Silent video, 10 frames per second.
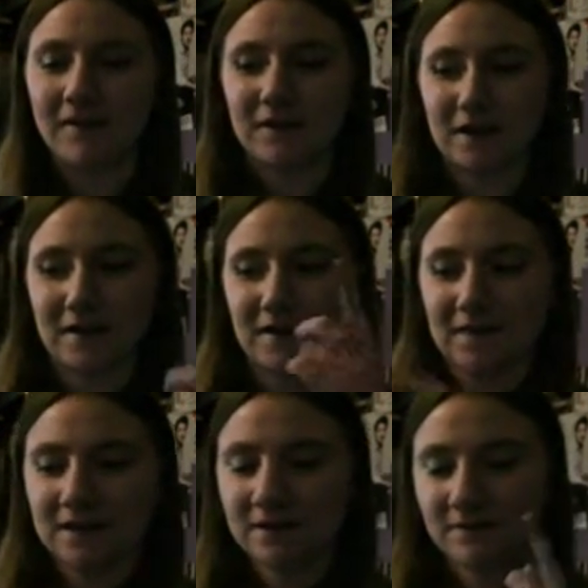that I can get
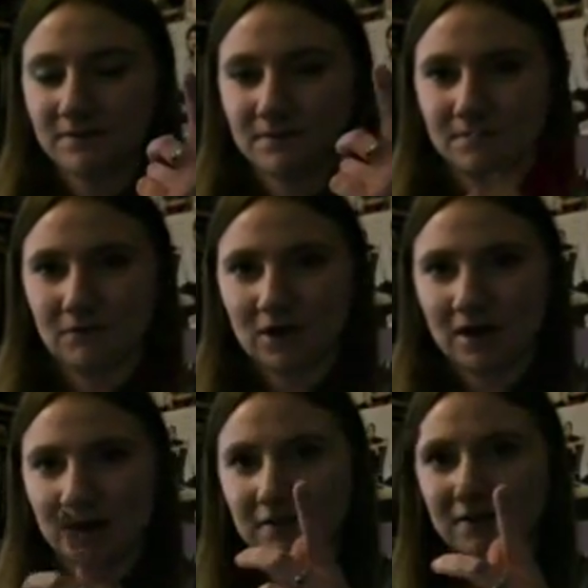this
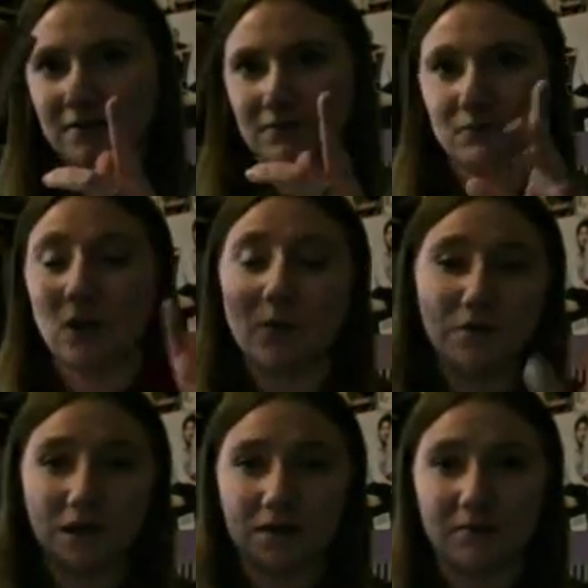read, not for
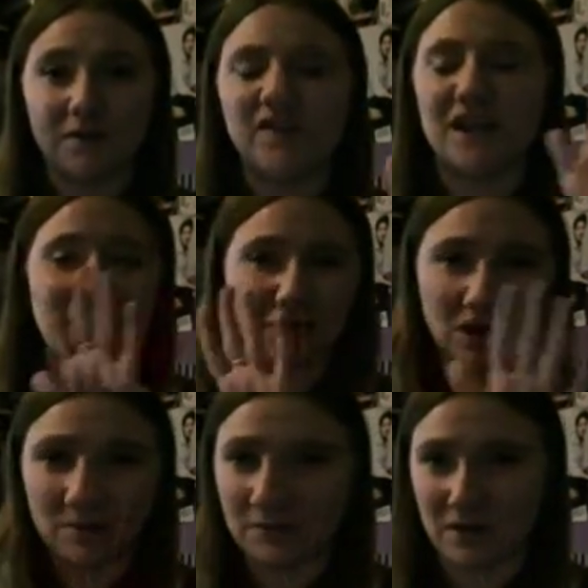the end of the month, definitely
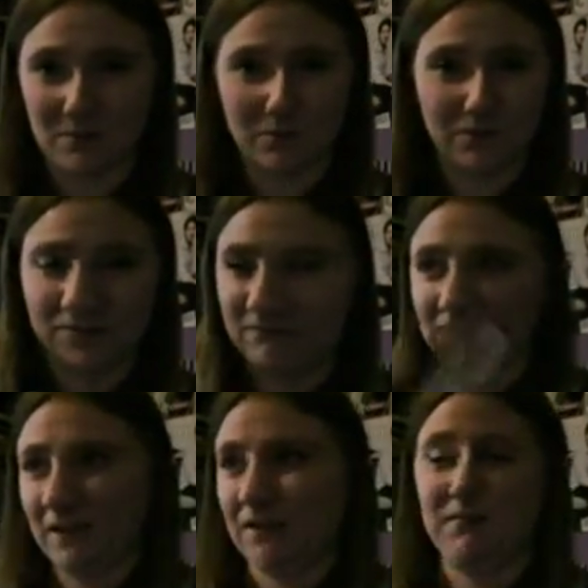not before the end of the month,
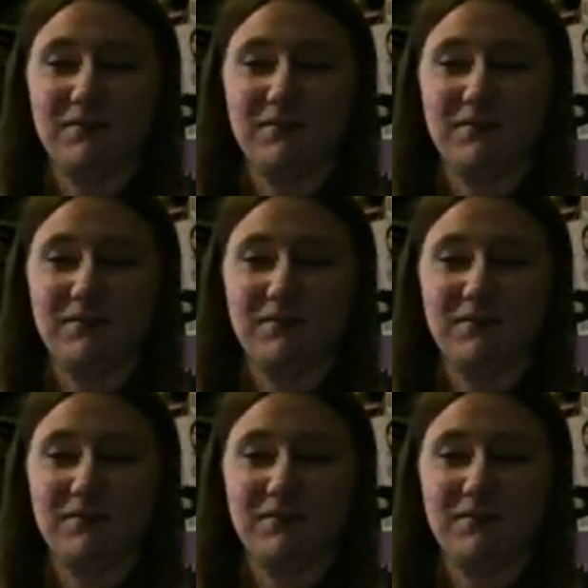like,